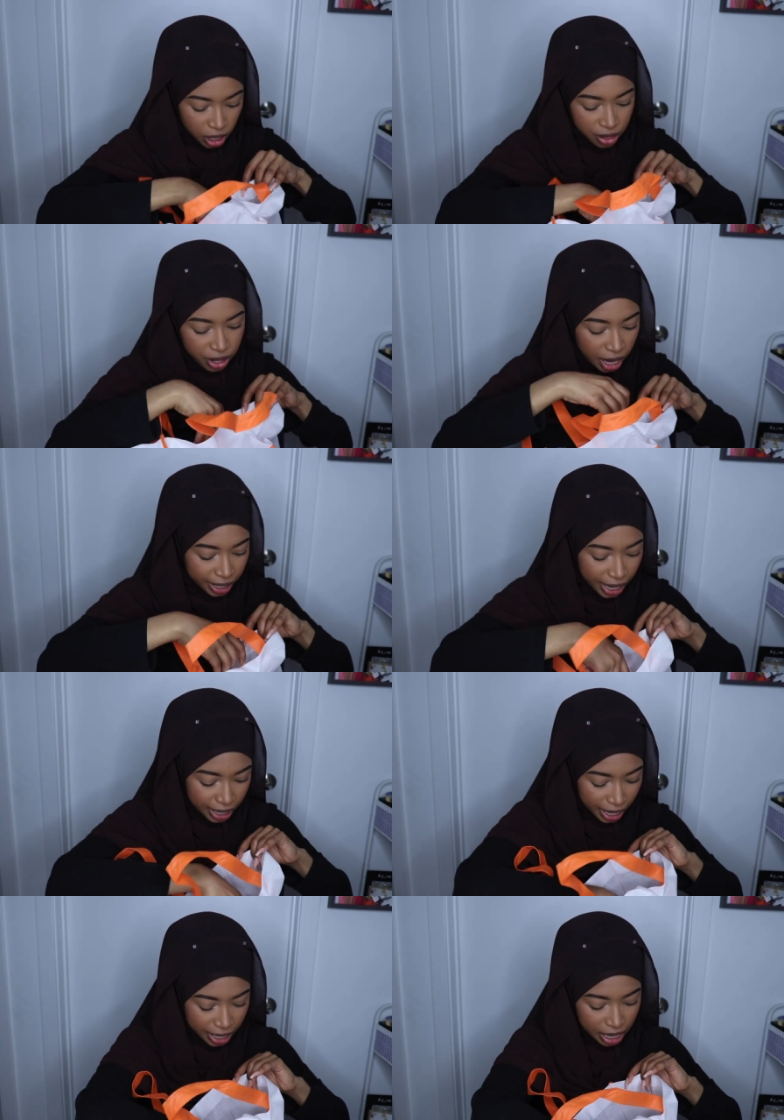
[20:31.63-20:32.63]
And then I
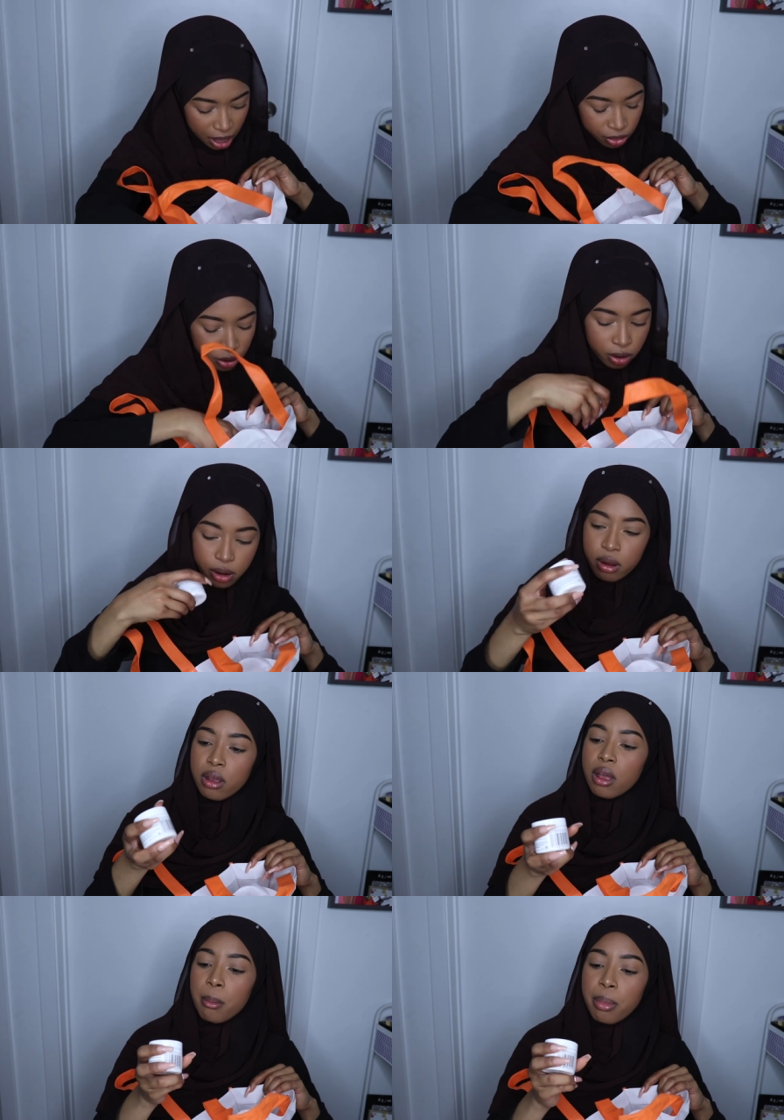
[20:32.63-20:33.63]
got another
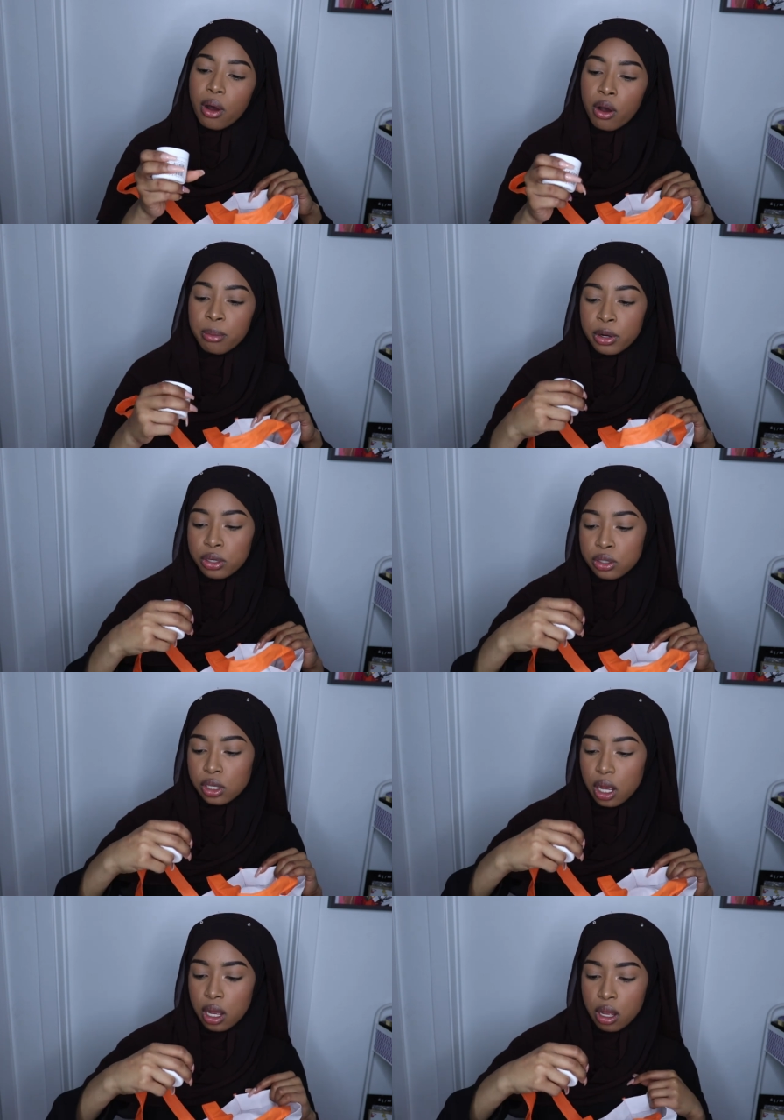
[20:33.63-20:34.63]

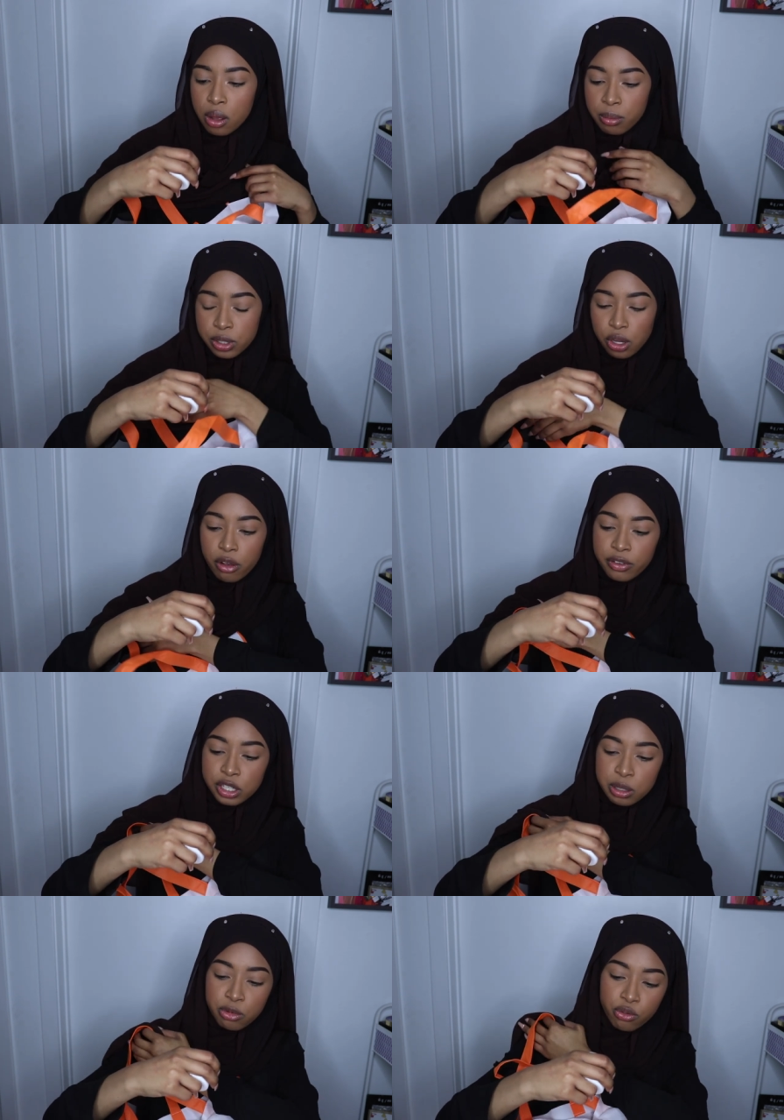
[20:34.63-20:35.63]
Palmer's um,
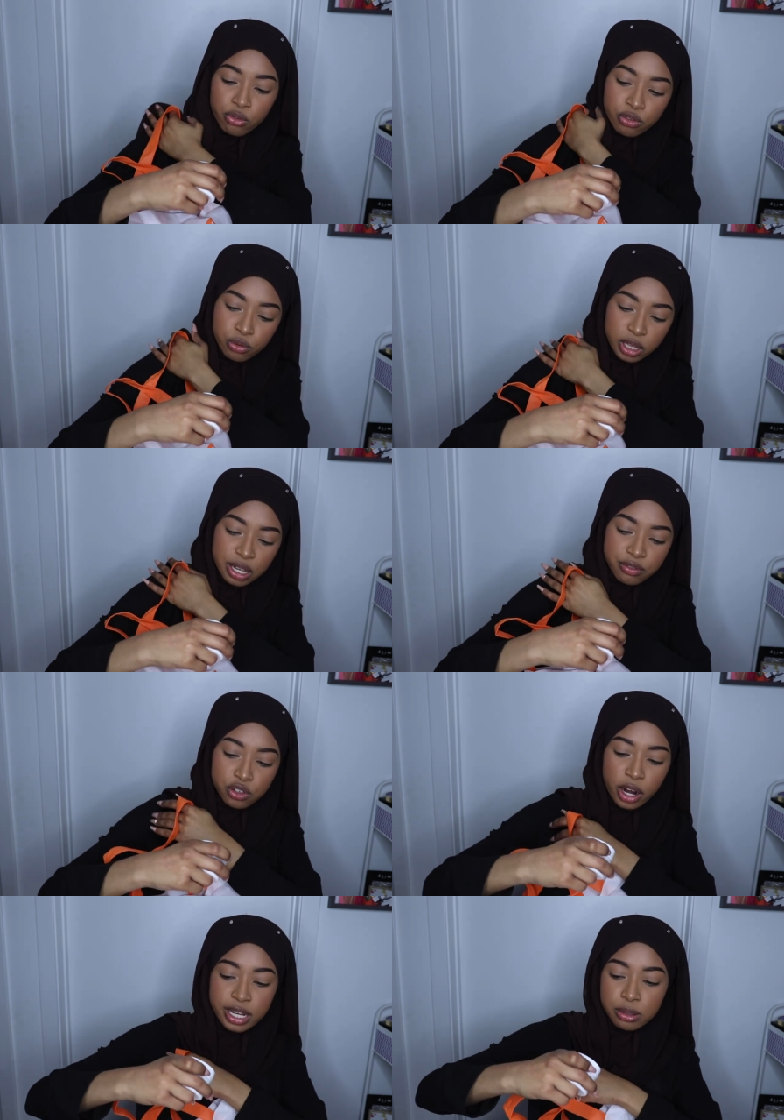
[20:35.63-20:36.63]
Soften Smooths Relieves
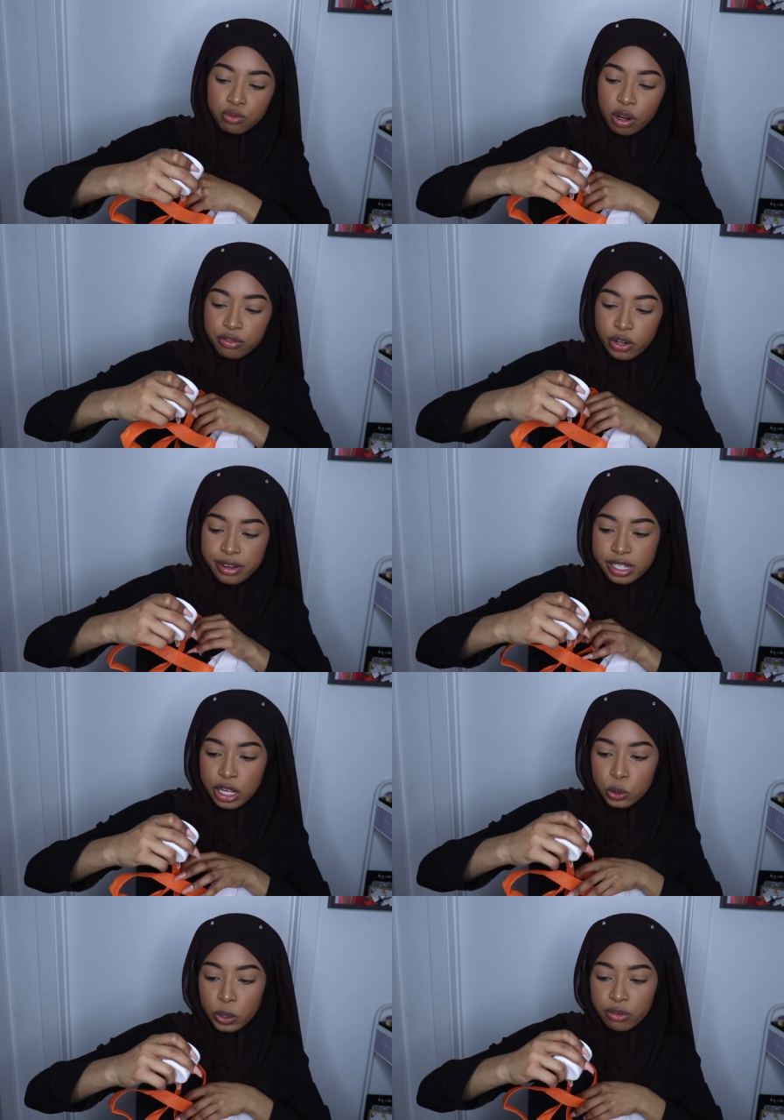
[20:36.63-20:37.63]
dry, Rough Dry
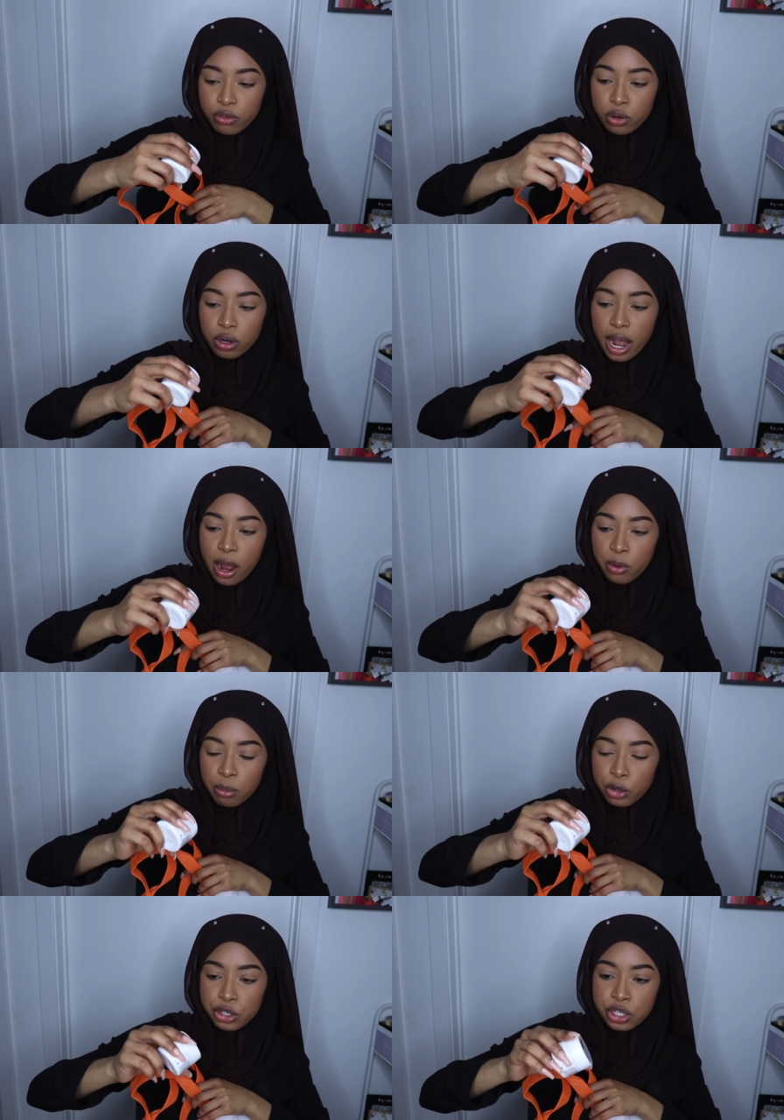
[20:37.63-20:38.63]
Skin 24 Hour
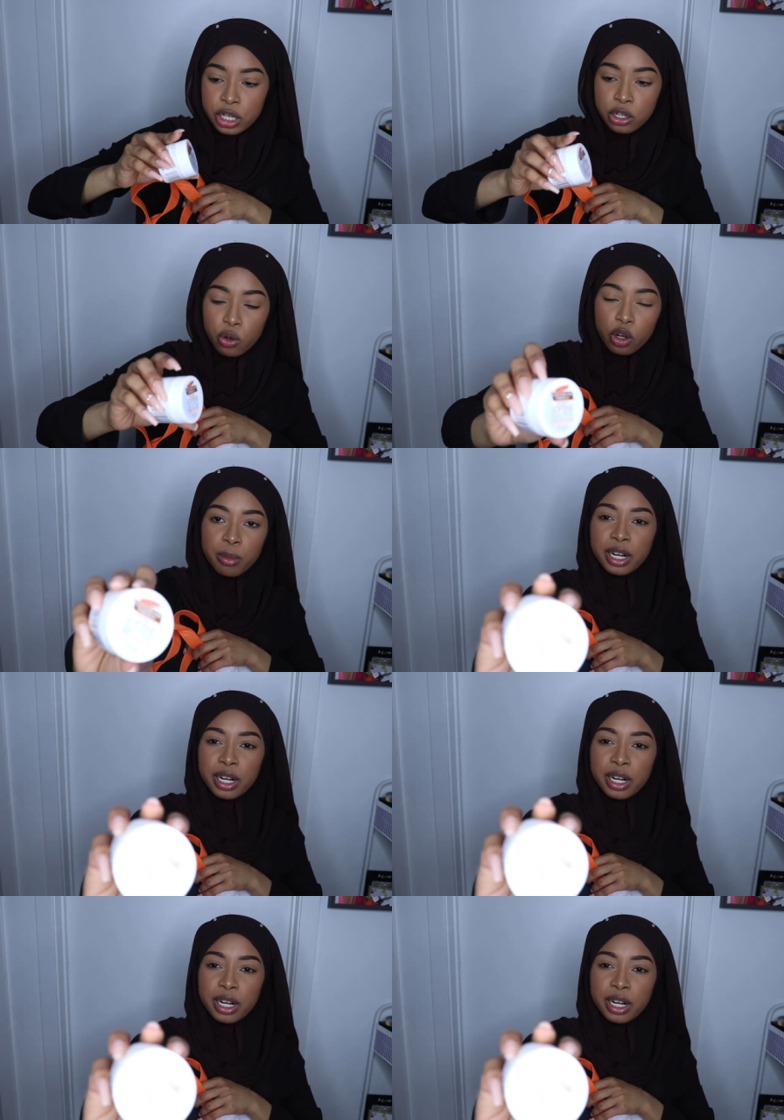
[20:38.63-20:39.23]
Moisture Cocoa